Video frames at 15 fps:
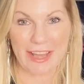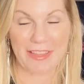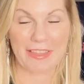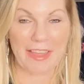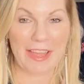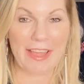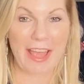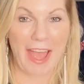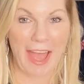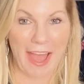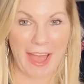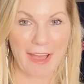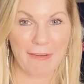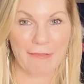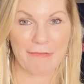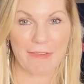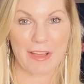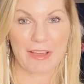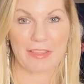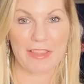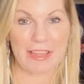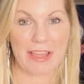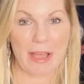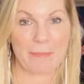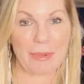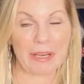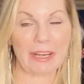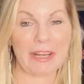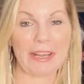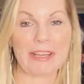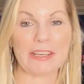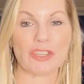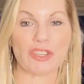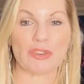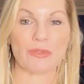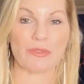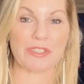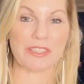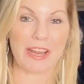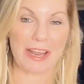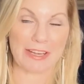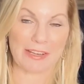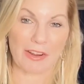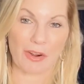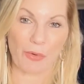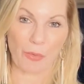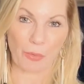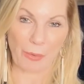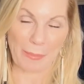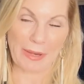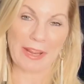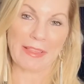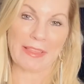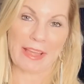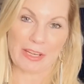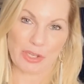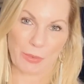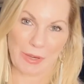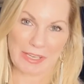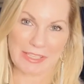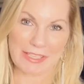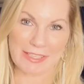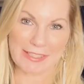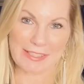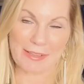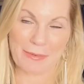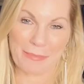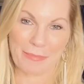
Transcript: they have the ability to date women in their 20s.